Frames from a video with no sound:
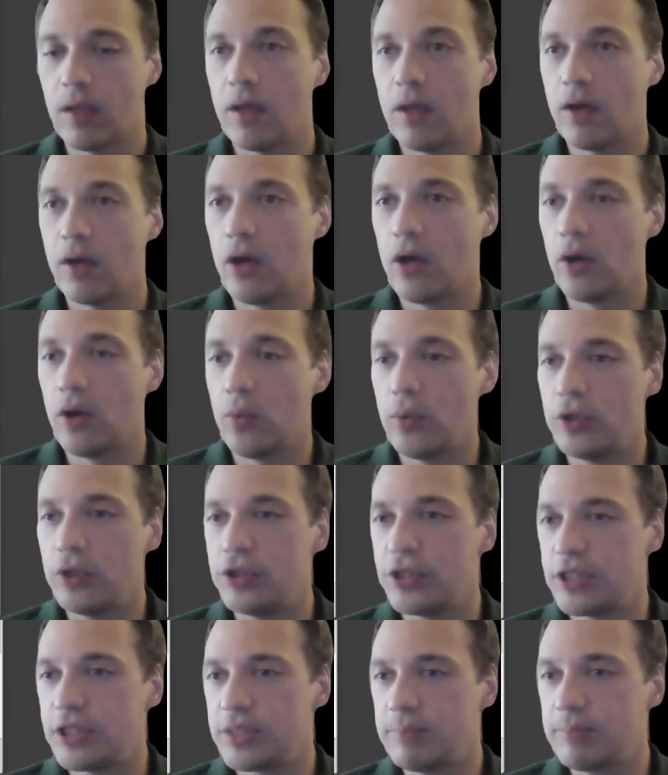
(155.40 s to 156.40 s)
Uh, we
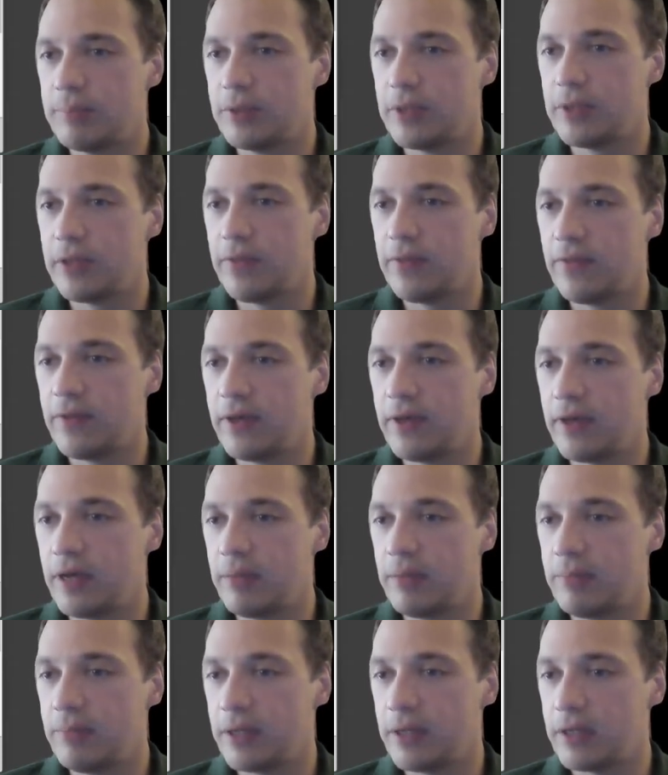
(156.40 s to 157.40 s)
just put in the I
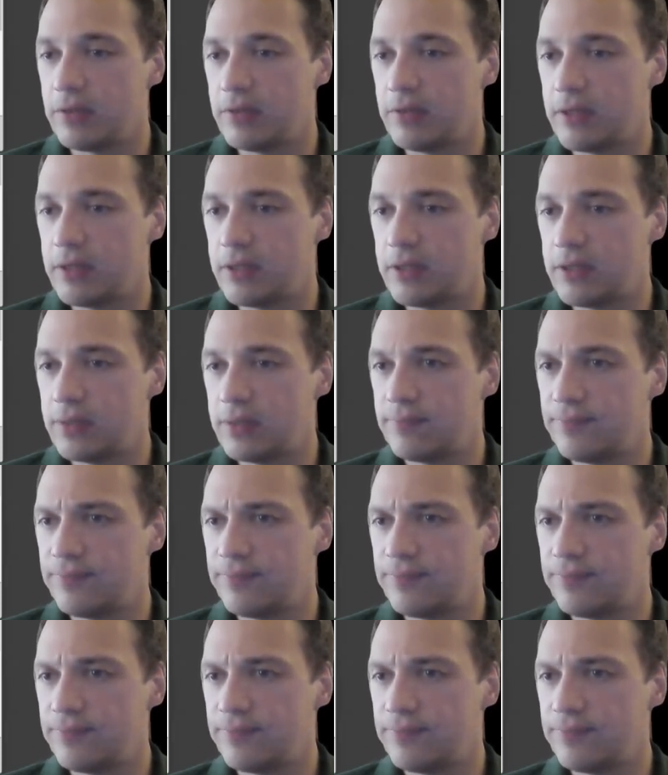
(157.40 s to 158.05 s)
P address.